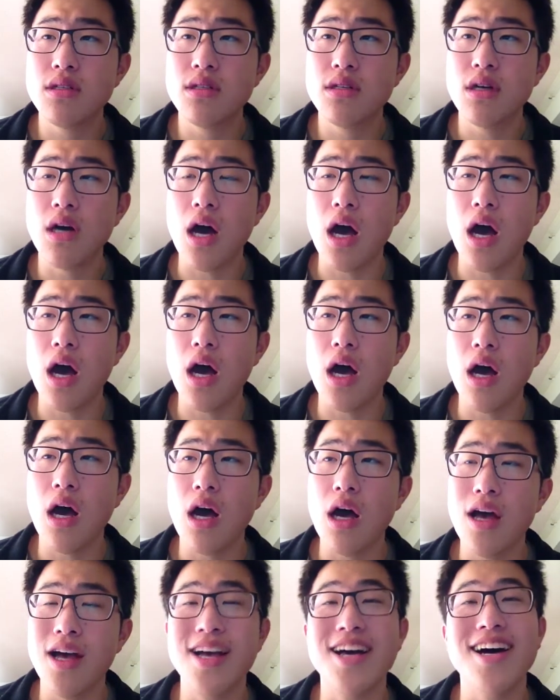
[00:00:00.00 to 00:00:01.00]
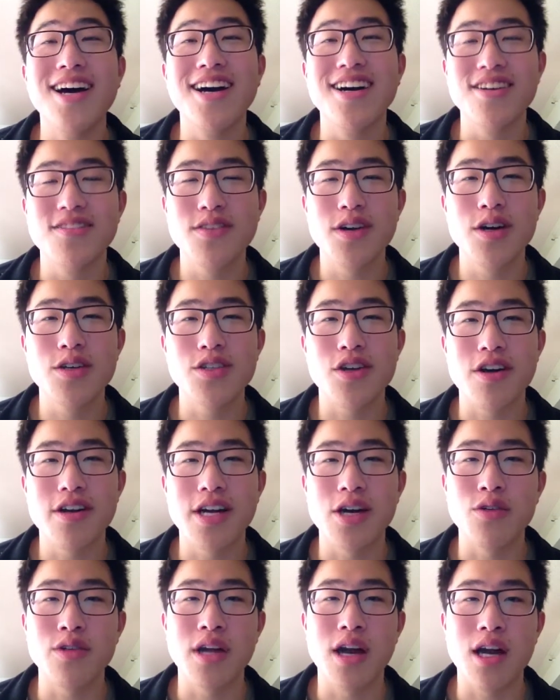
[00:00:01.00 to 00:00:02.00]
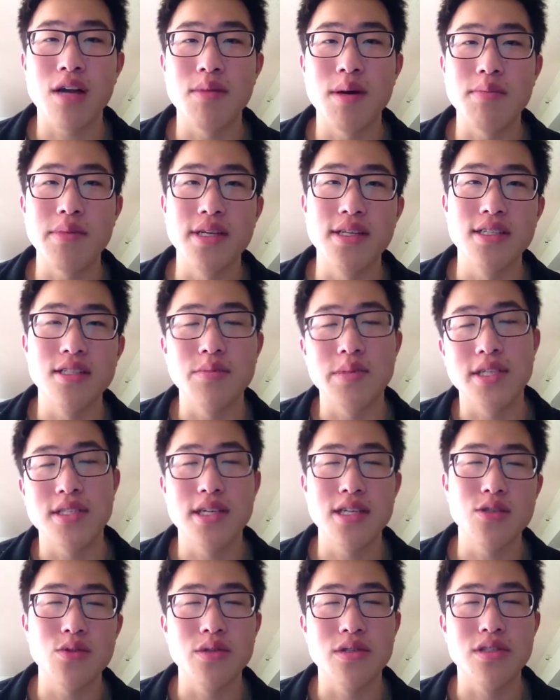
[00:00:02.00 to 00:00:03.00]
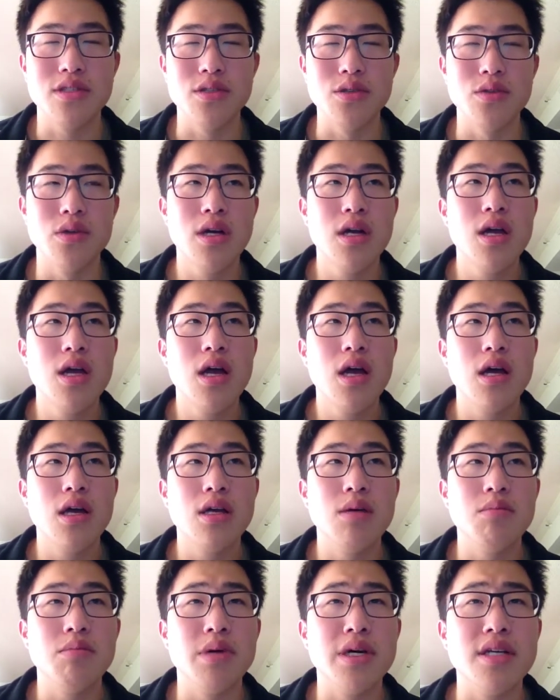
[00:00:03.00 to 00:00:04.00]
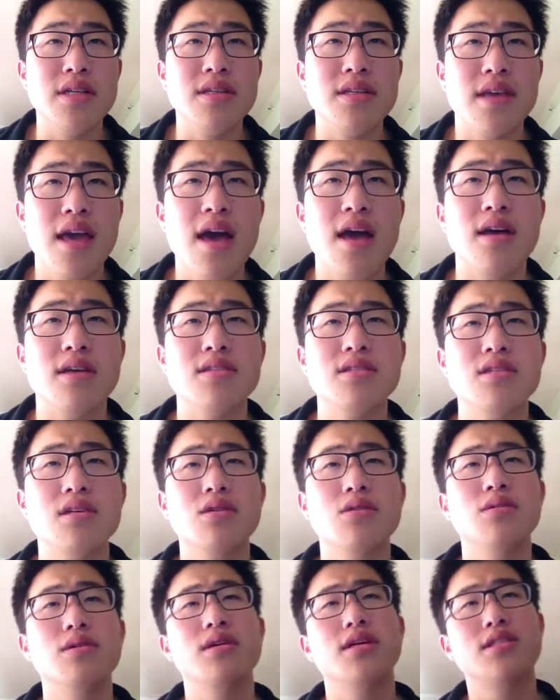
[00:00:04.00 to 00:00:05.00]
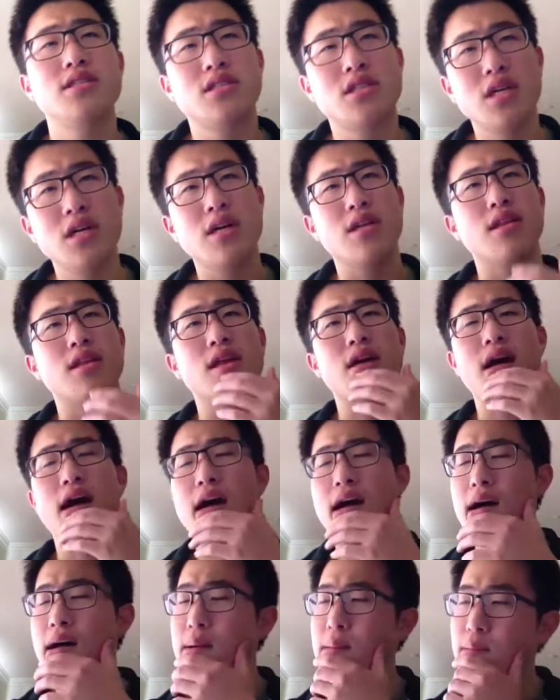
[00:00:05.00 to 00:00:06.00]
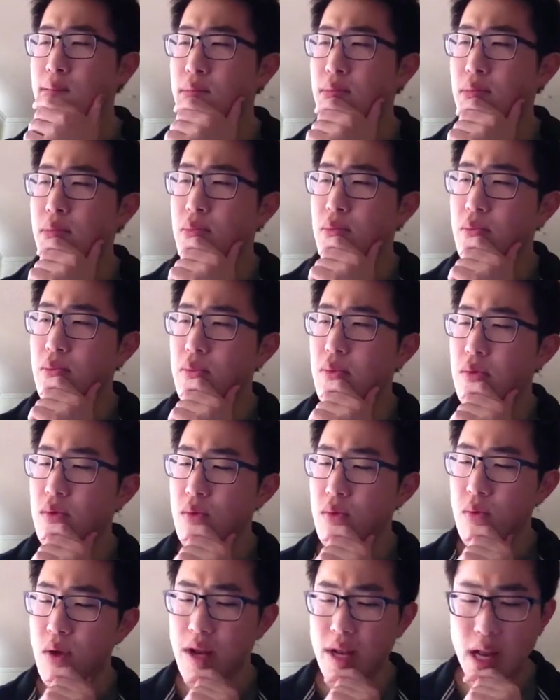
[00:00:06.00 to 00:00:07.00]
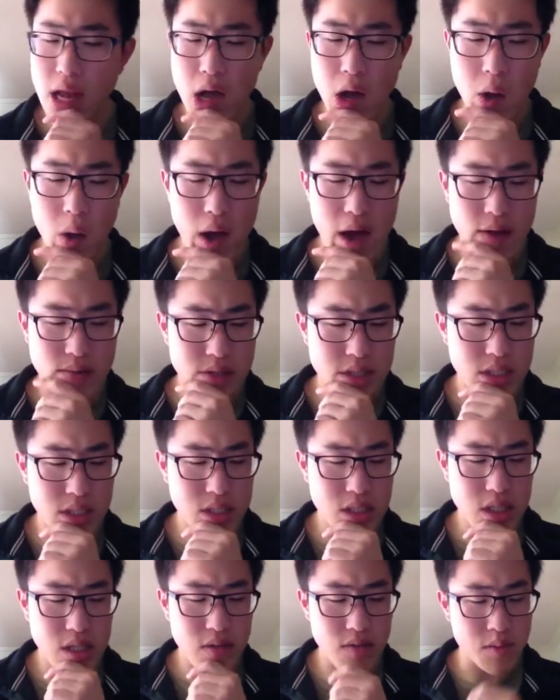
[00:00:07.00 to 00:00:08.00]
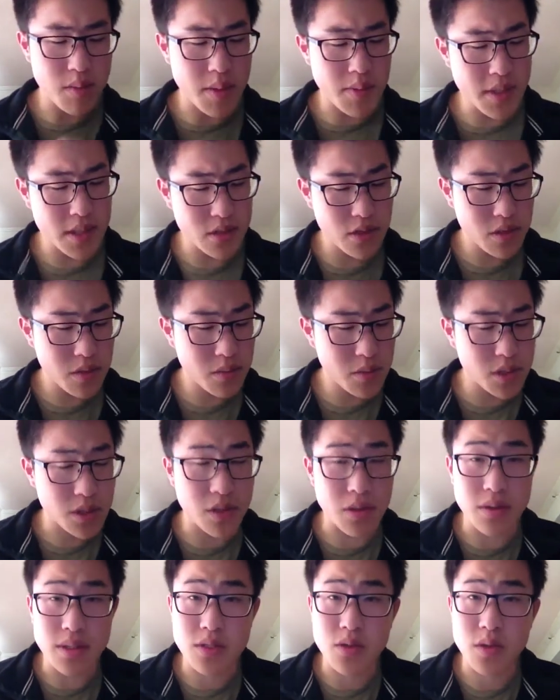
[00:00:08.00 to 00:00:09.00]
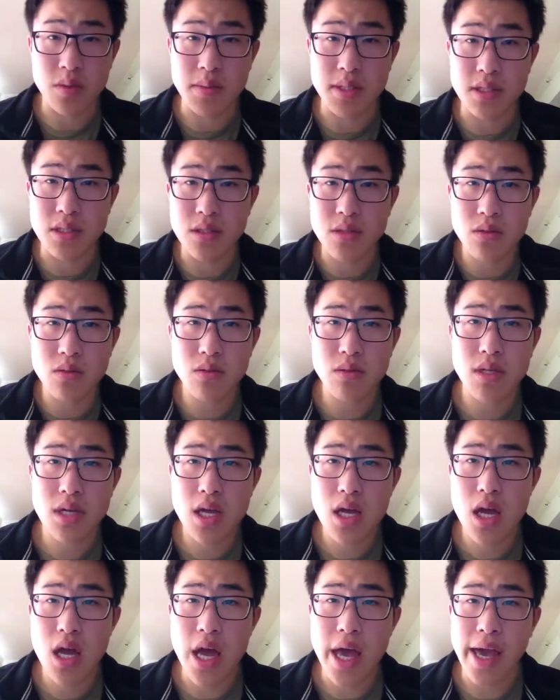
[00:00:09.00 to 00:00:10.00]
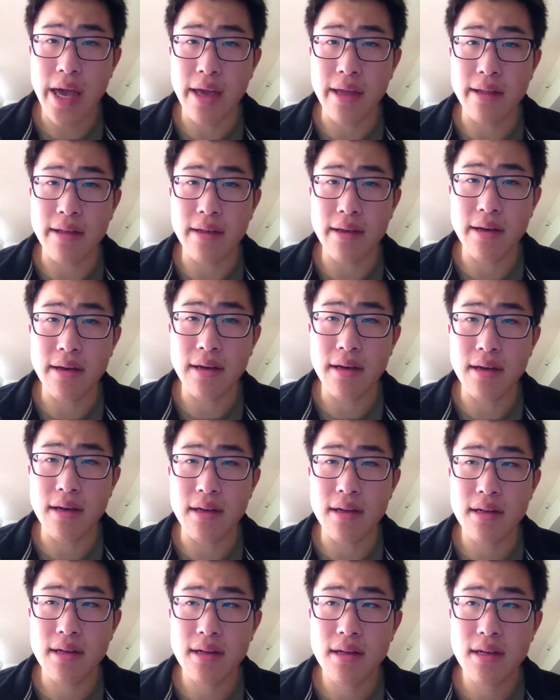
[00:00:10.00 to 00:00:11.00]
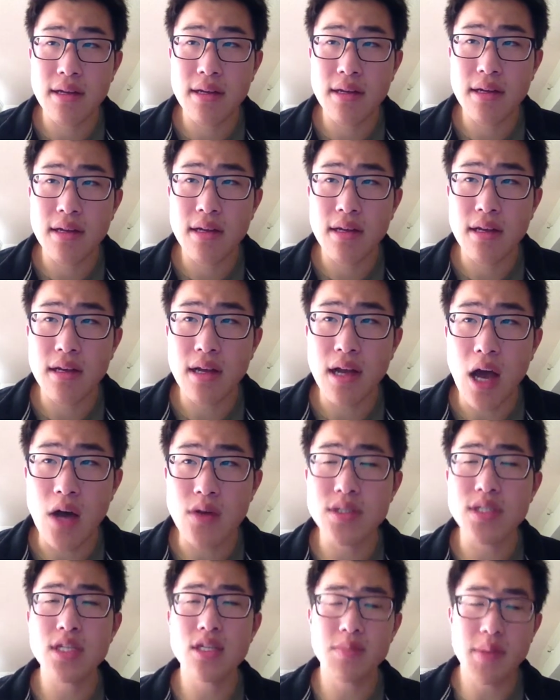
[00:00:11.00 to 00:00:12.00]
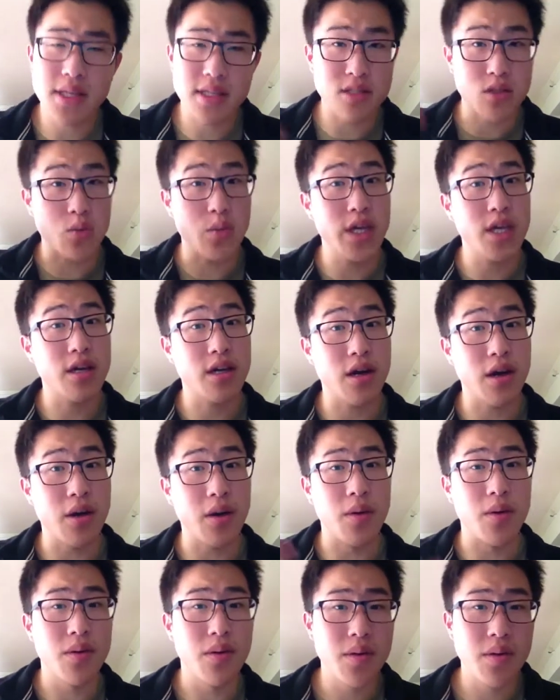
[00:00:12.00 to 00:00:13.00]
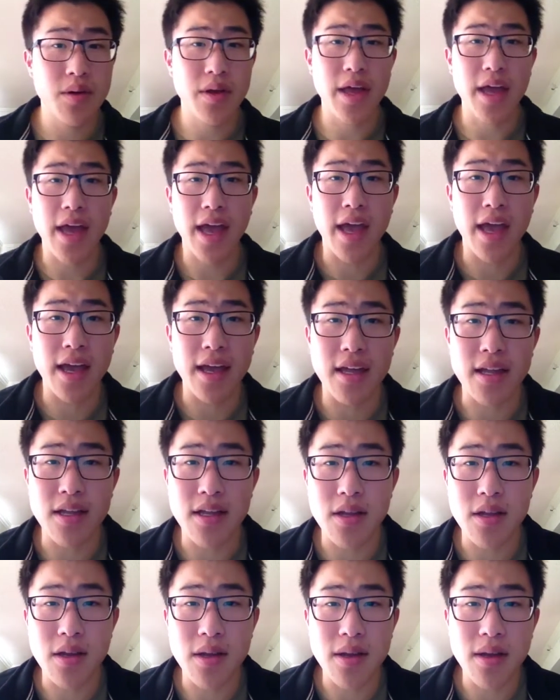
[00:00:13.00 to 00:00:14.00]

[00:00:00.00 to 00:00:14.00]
if I was hard, I would knock on my penis because that's wood too. But yeah, so it's good. Right now I have to study for my midterm, so that's what I'm gonna do. And I was thinking about this a week ago, and